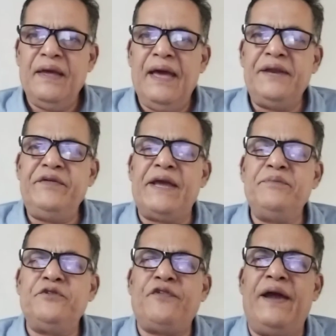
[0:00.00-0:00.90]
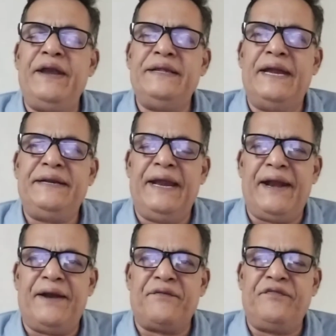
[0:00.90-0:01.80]
And we come to find that there
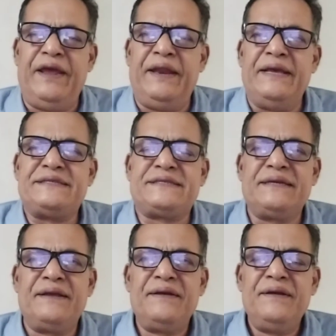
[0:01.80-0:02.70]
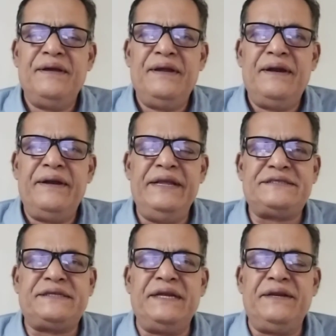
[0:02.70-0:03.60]
are various
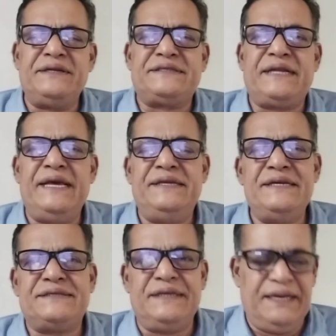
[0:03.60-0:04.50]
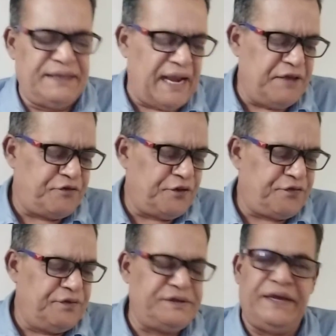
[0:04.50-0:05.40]
distinct stages in the life
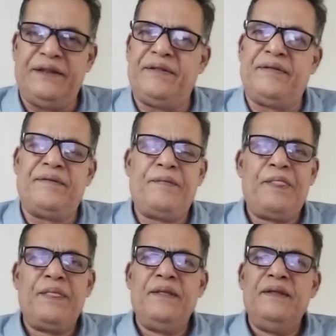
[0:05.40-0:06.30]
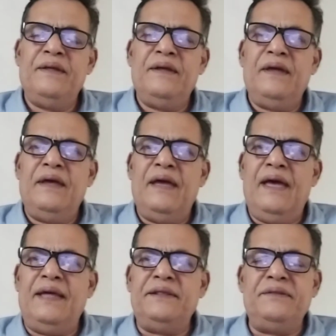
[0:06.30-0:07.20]
of Jane.
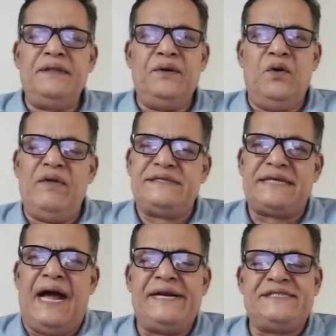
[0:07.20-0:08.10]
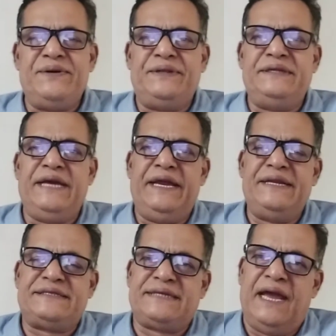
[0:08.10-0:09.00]
And the novel starts with
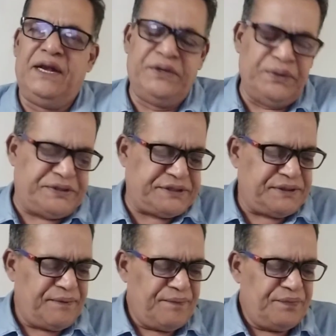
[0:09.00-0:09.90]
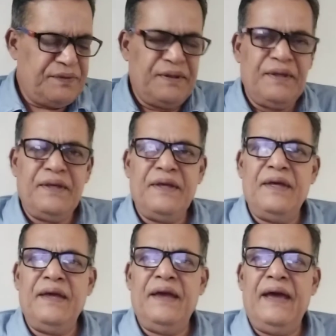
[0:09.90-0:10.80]
Jane's childhood.
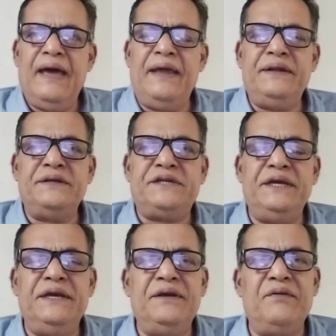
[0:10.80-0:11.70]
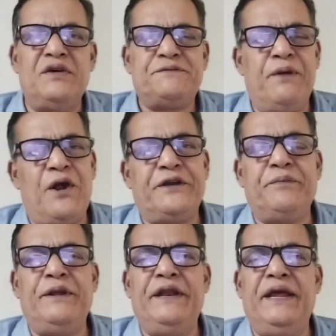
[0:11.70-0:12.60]
And she was brought
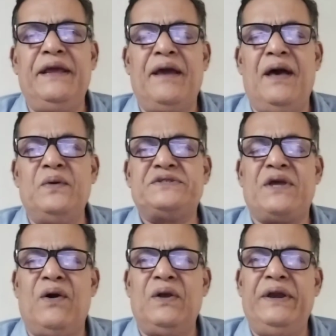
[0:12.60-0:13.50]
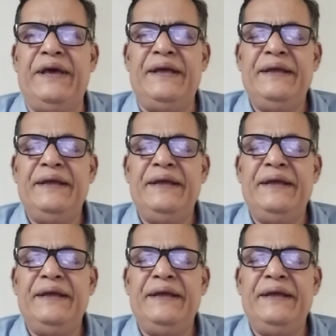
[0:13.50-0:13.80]
up in a house called